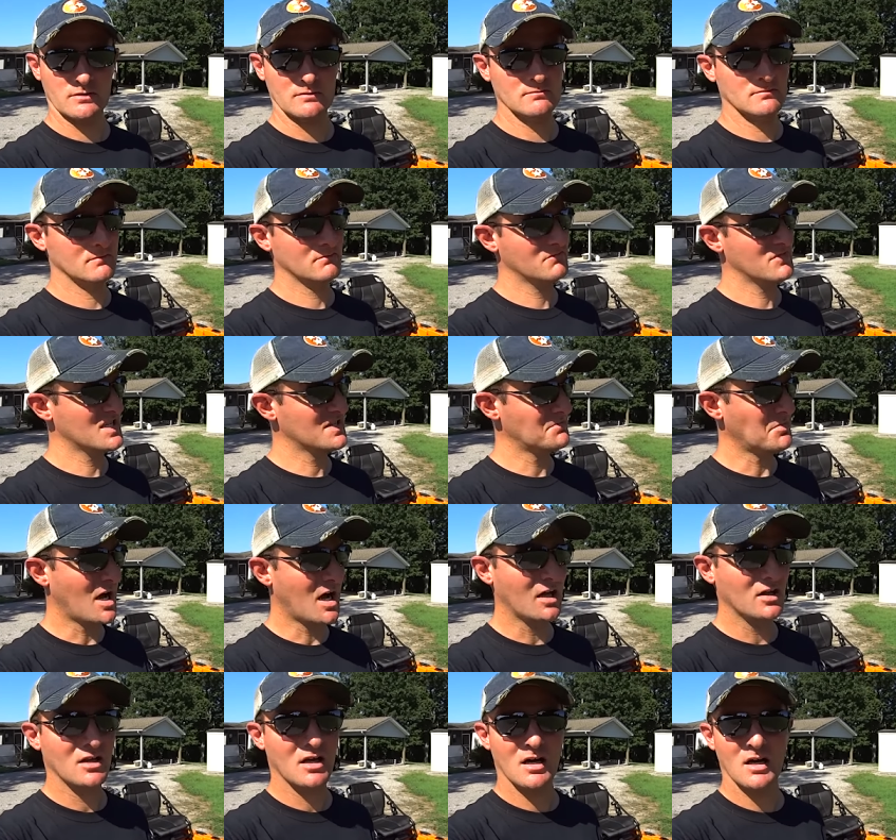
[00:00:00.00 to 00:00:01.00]

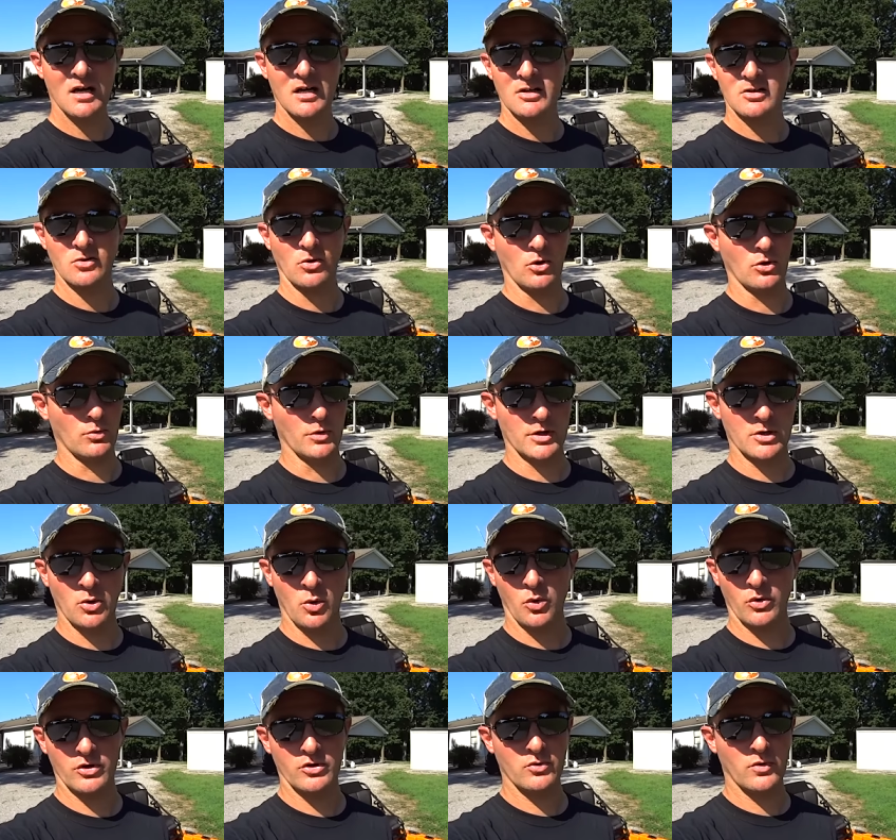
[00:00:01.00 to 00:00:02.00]
spot lock or
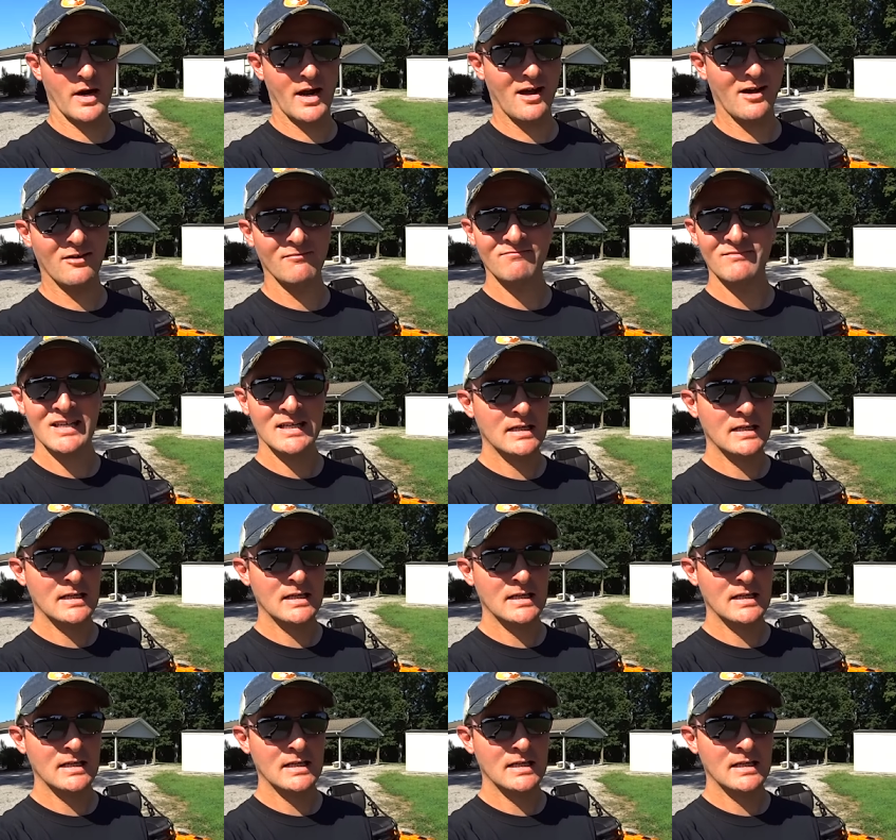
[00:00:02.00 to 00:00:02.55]
recorded route,